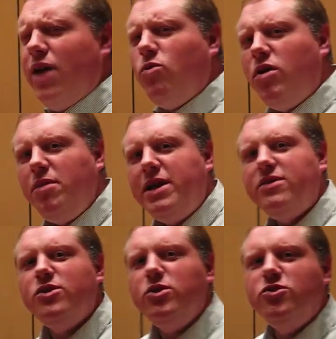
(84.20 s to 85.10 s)
And what
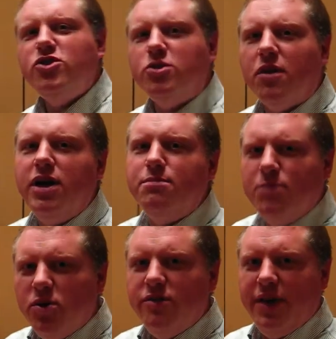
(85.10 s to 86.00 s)
about those who are
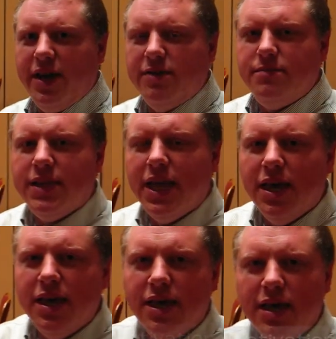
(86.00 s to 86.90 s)
unmotivated?
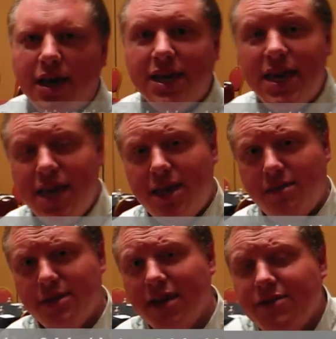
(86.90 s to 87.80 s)

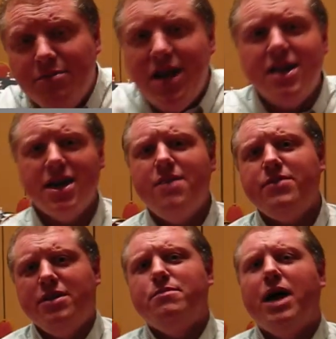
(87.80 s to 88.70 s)
Again, if I'm not
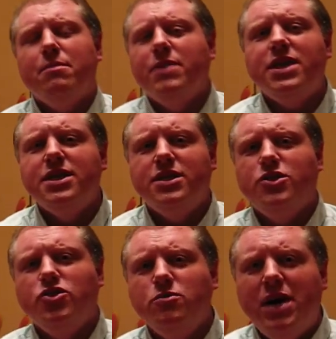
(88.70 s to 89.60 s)
confident in my ability to
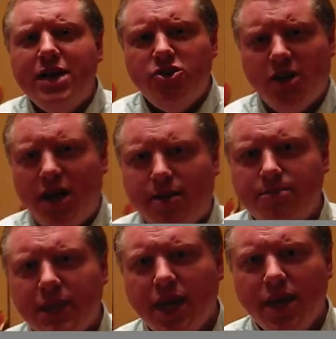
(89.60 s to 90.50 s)
do my
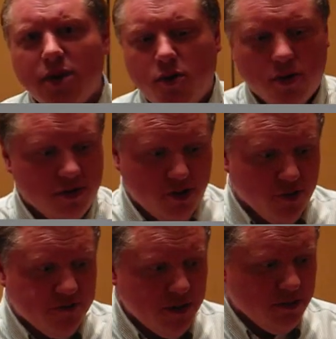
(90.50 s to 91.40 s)
job, or
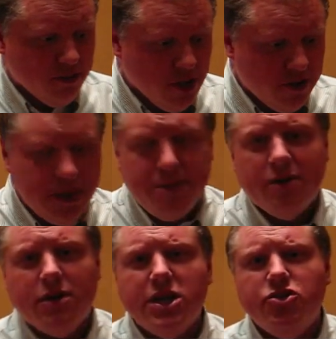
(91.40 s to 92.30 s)
don't feel good about my
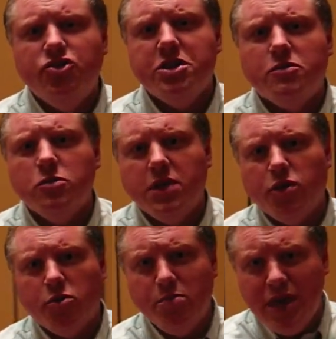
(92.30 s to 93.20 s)
relationships with
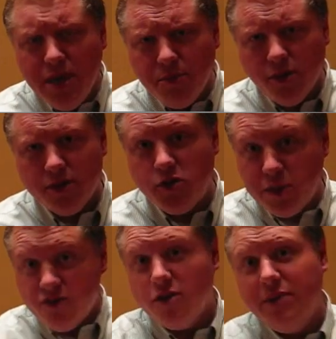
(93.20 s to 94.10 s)
other people,
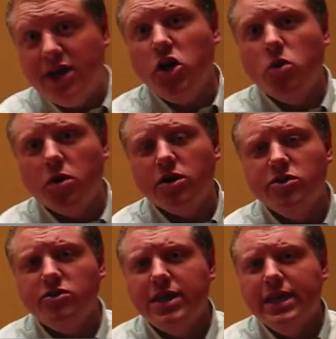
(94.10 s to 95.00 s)
especially my
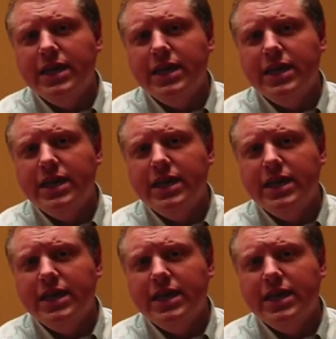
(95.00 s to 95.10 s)
coworkers,